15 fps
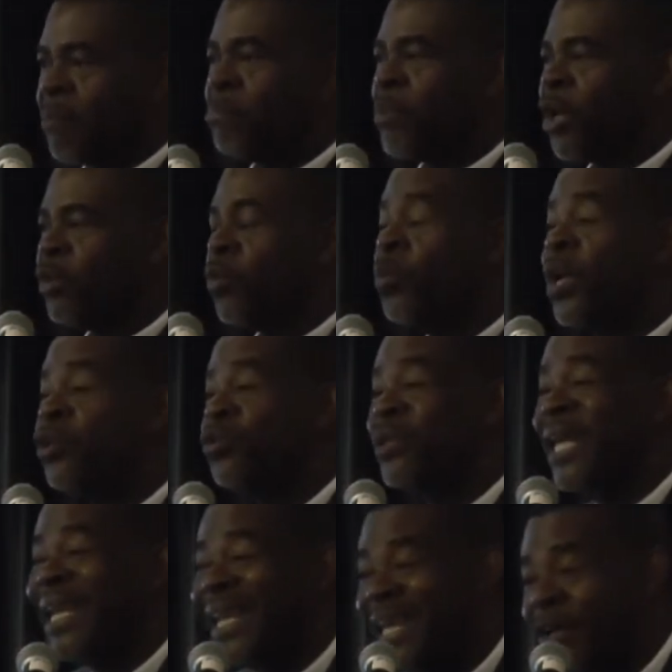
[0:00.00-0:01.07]
but where do
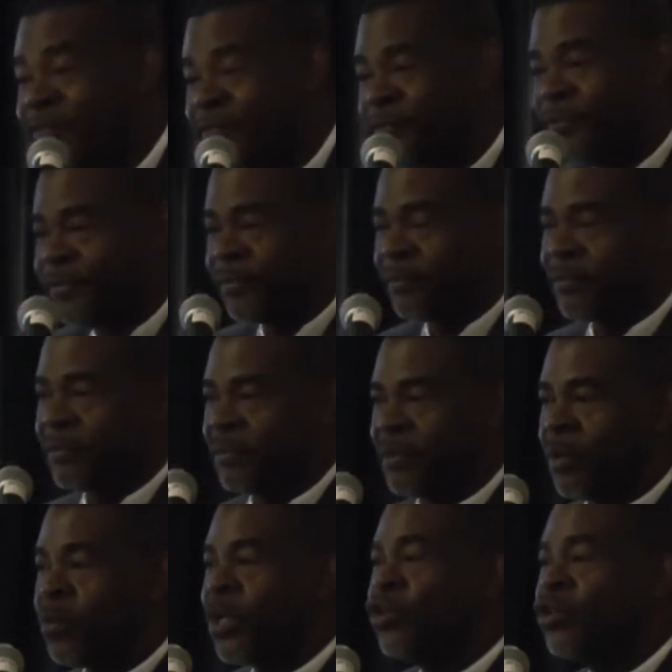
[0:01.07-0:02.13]
they
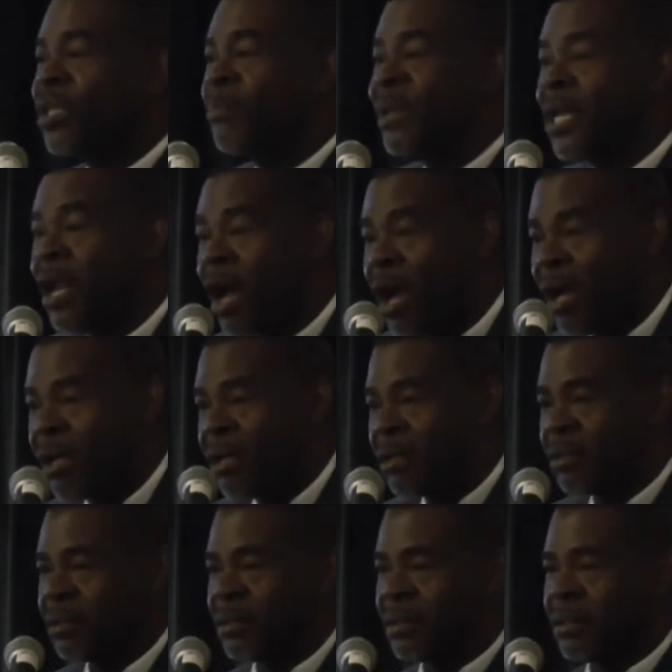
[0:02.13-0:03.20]
live? Where do they belong?